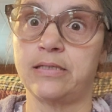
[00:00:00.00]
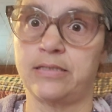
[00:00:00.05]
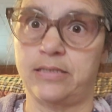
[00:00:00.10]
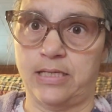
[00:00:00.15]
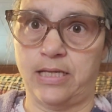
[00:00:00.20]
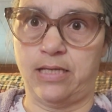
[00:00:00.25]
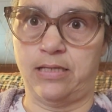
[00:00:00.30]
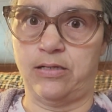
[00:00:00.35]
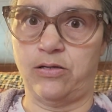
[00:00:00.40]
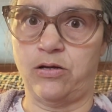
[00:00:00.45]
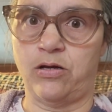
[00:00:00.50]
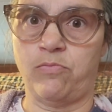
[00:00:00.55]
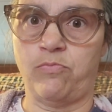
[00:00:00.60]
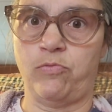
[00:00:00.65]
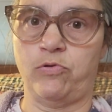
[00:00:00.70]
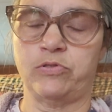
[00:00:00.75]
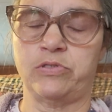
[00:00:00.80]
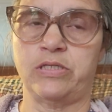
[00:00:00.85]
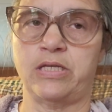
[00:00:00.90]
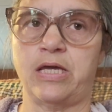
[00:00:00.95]
tent
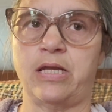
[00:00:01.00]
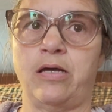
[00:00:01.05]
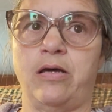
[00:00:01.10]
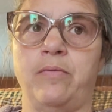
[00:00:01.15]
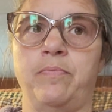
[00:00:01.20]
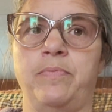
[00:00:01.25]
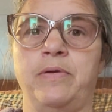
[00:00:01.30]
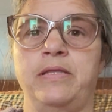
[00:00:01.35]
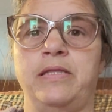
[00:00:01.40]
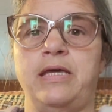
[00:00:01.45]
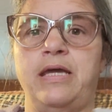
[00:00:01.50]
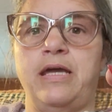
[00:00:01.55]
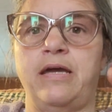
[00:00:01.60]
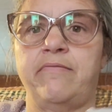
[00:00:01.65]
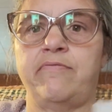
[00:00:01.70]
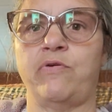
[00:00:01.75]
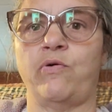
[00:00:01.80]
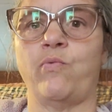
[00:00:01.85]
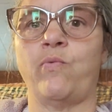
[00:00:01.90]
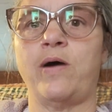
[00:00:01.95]
almost set up, and they have
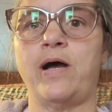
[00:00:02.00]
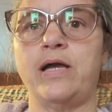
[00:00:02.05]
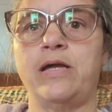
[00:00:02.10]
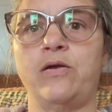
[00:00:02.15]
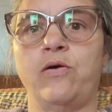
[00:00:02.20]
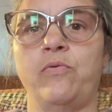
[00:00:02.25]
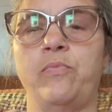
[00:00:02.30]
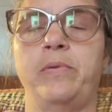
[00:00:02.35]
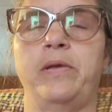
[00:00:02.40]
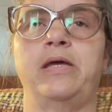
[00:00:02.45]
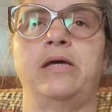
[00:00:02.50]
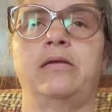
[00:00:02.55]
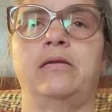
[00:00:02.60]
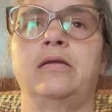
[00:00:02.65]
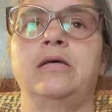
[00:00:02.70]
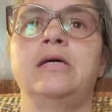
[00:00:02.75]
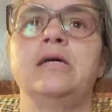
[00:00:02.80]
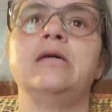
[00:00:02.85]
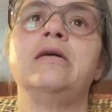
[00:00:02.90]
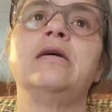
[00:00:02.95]
it wide open,
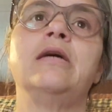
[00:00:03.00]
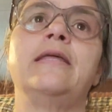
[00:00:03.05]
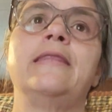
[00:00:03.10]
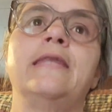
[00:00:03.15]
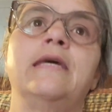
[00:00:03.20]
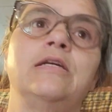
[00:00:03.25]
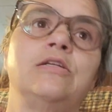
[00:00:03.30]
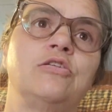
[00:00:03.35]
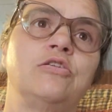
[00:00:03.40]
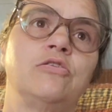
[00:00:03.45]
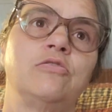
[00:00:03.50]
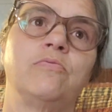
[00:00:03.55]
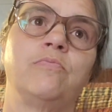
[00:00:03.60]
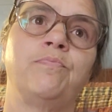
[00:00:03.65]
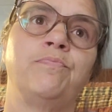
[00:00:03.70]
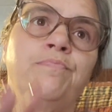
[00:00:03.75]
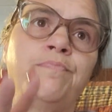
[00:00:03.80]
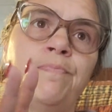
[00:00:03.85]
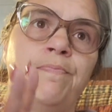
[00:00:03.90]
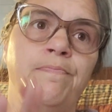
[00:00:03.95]
and they do
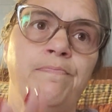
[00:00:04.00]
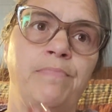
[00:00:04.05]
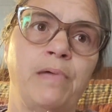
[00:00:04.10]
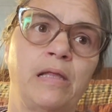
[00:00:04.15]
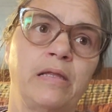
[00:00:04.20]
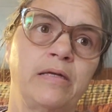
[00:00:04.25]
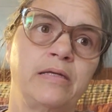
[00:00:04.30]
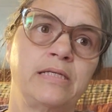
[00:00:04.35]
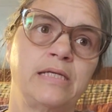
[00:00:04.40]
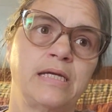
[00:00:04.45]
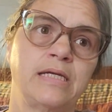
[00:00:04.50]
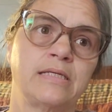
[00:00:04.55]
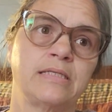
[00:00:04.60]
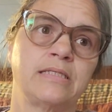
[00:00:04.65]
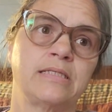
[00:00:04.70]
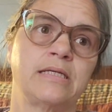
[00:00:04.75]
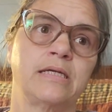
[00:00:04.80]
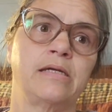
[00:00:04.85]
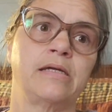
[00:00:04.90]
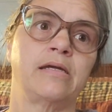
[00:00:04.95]
belly
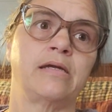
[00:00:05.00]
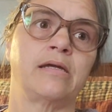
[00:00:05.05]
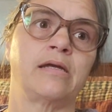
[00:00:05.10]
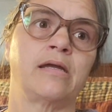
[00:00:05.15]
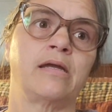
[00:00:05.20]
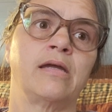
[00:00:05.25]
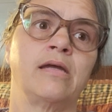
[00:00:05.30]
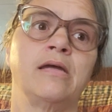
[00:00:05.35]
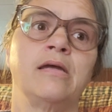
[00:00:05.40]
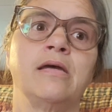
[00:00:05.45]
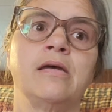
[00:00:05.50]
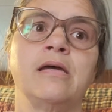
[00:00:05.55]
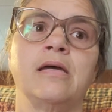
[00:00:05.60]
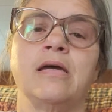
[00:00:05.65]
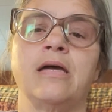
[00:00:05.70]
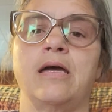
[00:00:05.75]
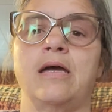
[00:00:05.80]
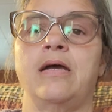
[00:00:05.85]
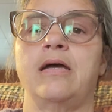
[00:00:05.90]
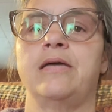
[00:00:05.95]
dancing,
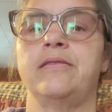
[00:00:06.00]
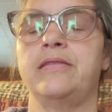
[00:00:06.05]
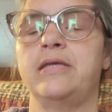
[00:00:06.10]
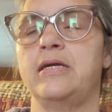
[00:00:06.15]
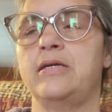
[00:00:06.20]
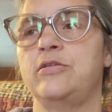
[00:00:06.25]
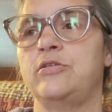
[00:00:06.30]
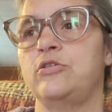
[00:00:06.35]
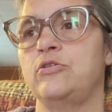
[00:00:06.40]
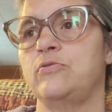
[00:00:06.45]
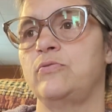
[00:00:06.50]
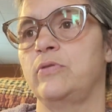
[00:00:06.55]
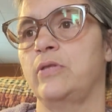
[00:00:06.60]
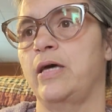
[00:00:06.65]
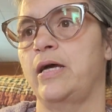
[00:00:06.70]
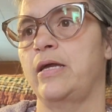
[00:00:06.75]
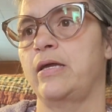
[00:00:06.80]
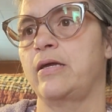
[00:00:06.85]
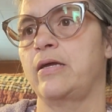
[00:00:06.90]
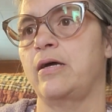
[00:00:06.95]
and they do
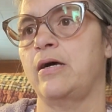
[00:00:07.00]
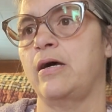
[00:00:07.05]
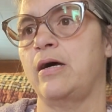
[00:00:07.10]
like